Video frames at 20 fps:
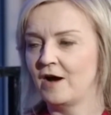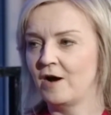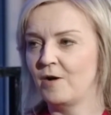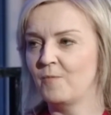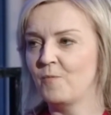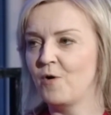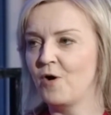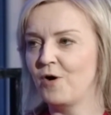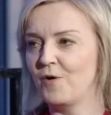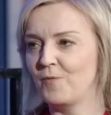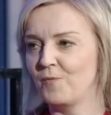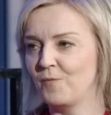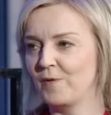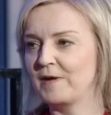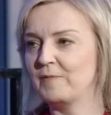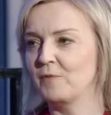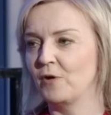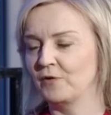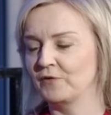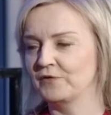And what
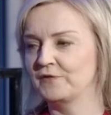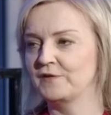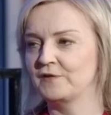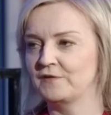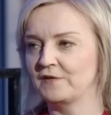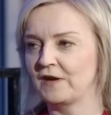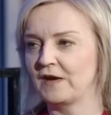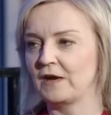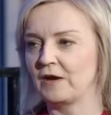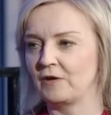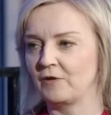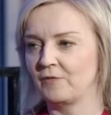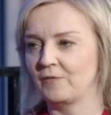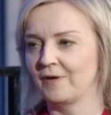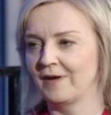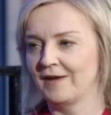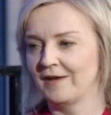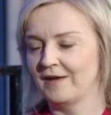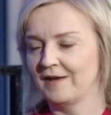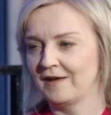we want to
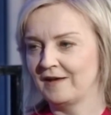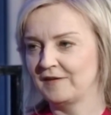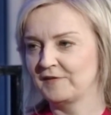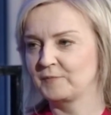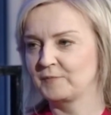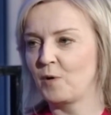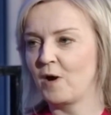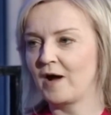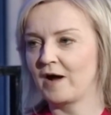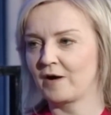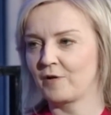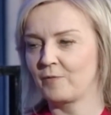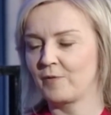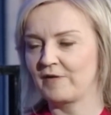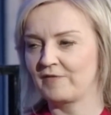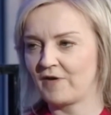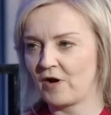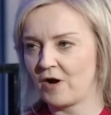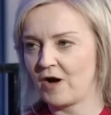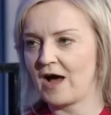do is work
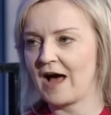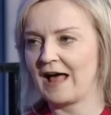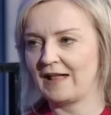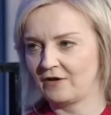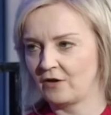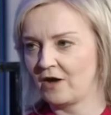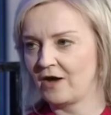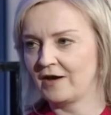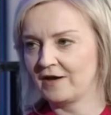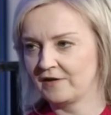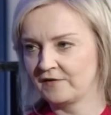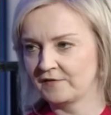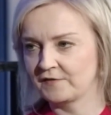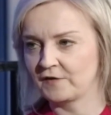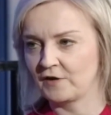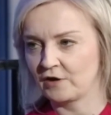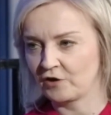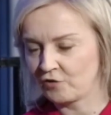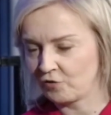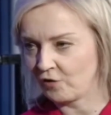with our
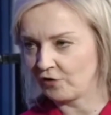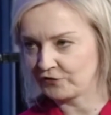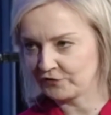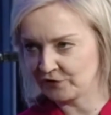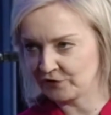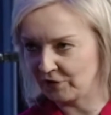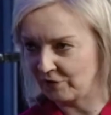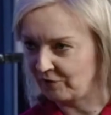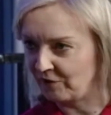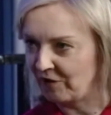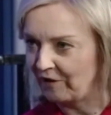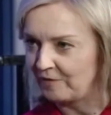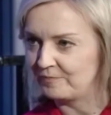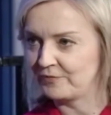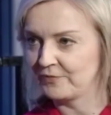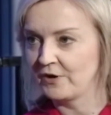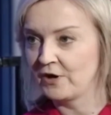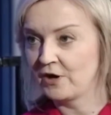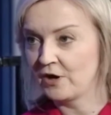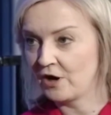allies across Europe,
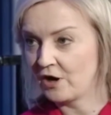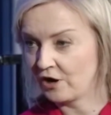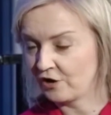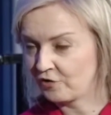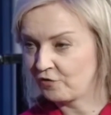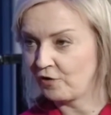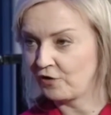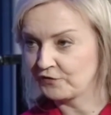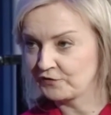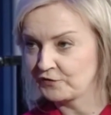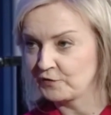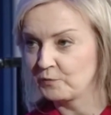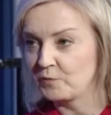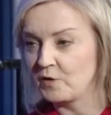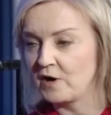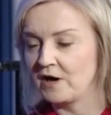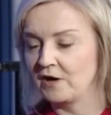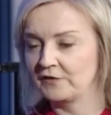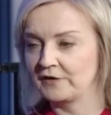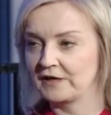across the
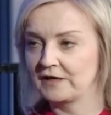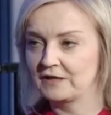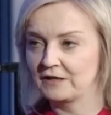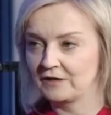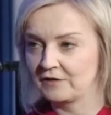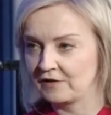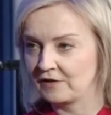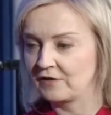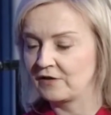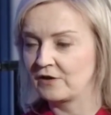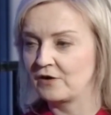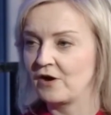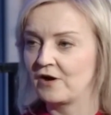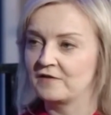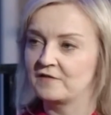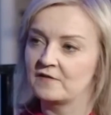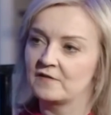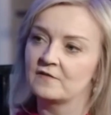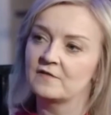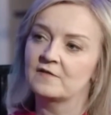world, including the
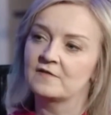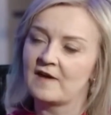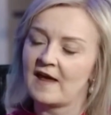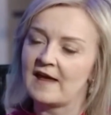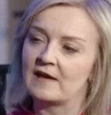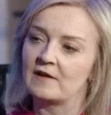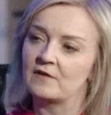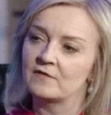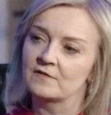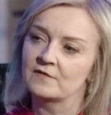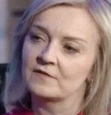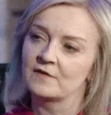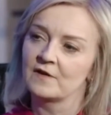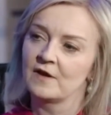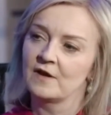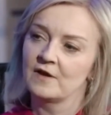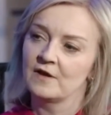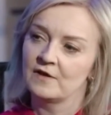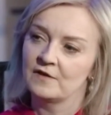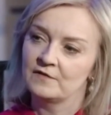United States,
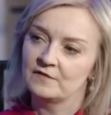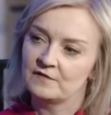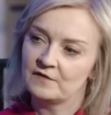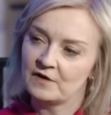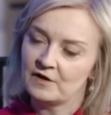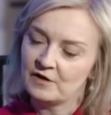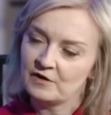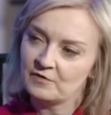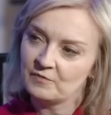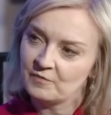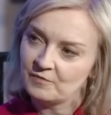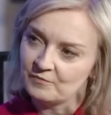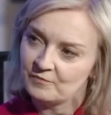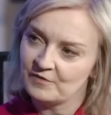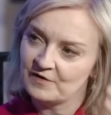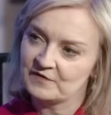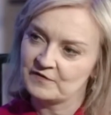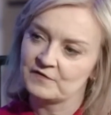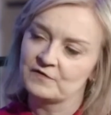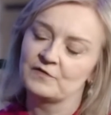to
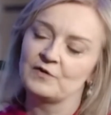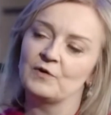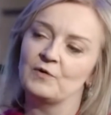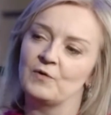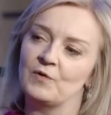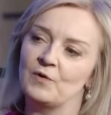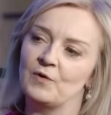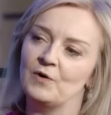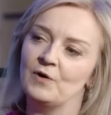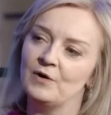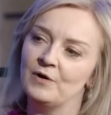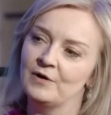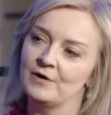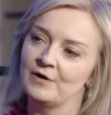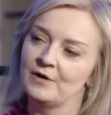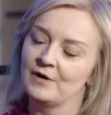restore